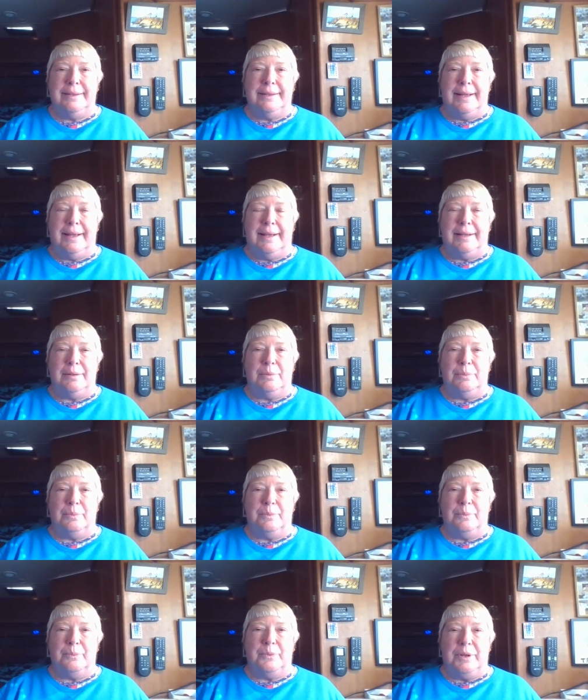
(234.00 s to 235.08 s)
and
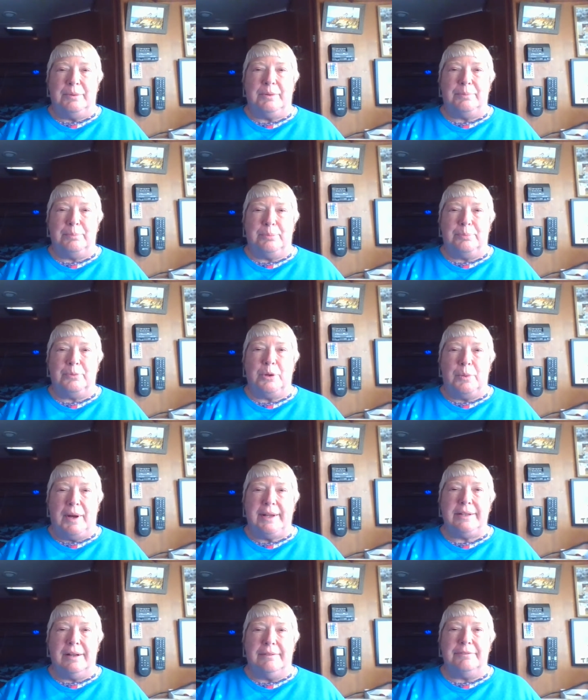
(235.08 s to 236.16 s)
we were
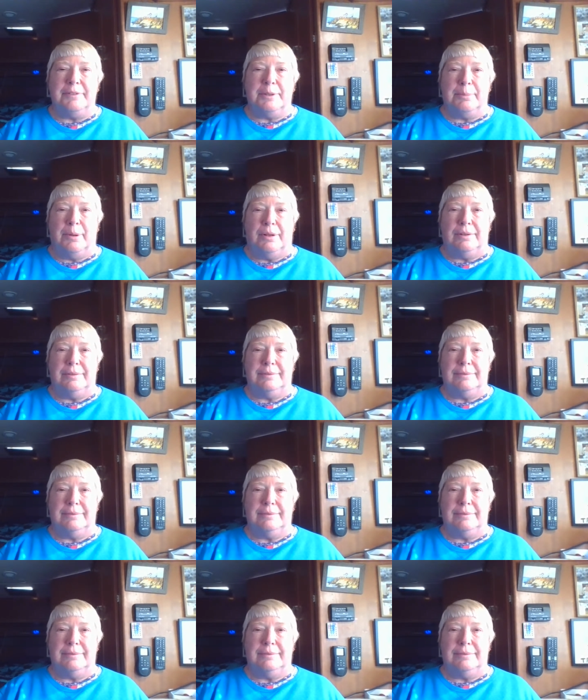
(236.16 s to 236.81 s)
quite comfortable.